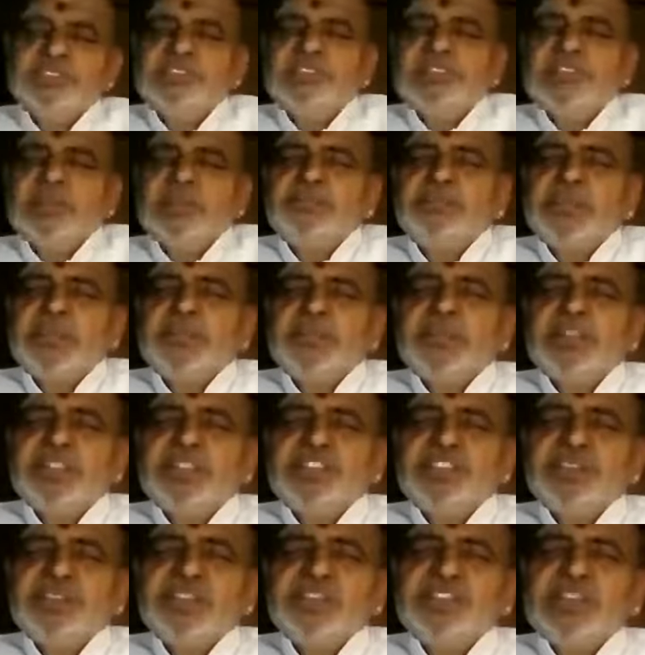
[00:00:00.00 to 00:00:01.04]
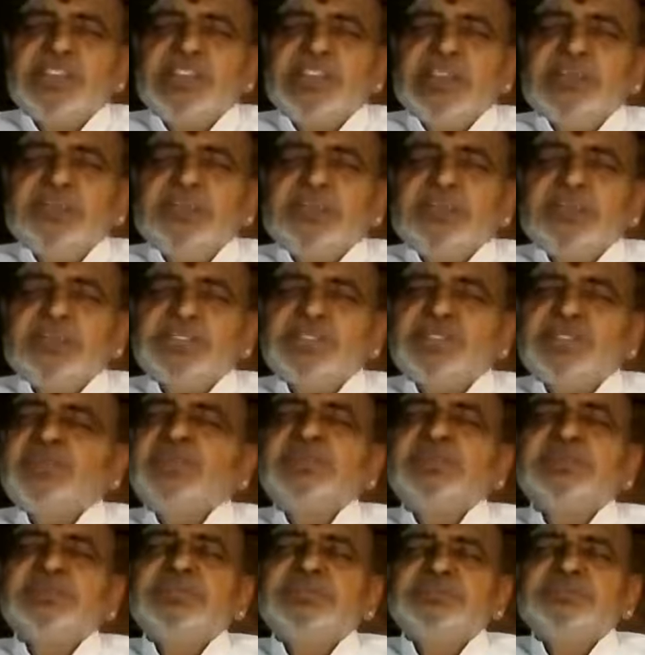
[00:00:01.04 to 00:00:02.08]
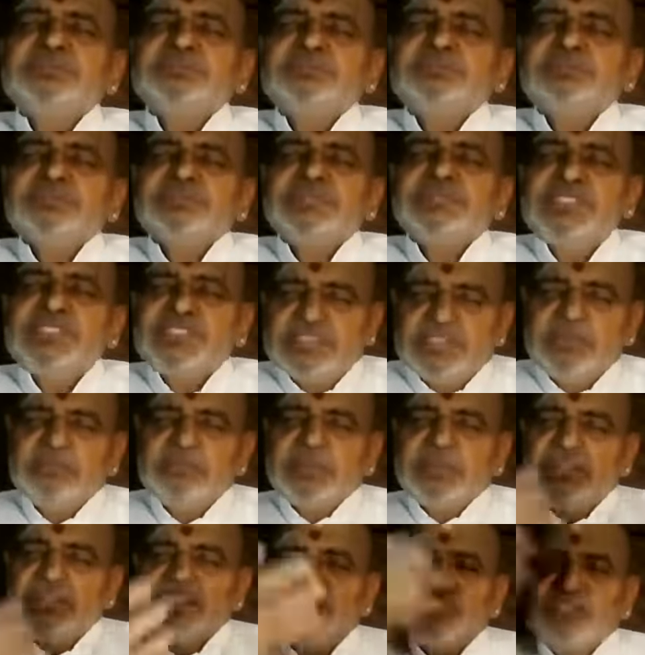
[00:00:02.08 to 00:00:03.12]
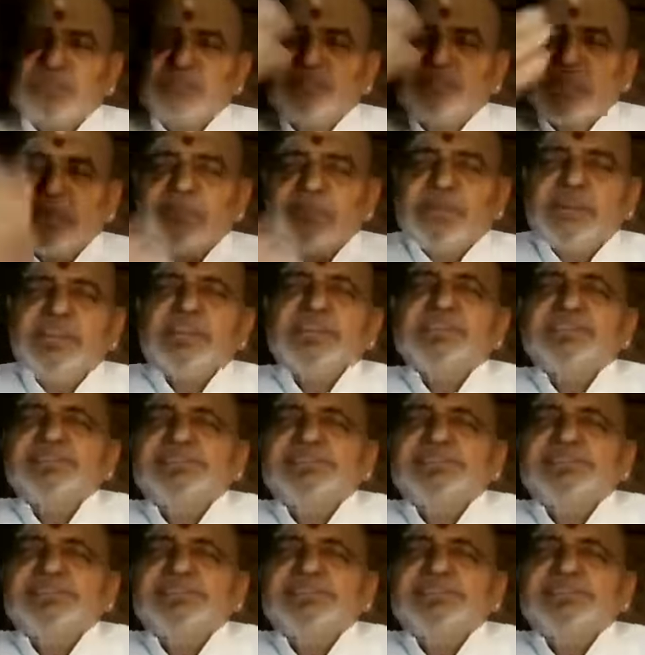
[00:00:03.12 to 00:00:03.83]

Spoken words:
Tanme Mana Shiva Sankalpa Masta, written by us on paper?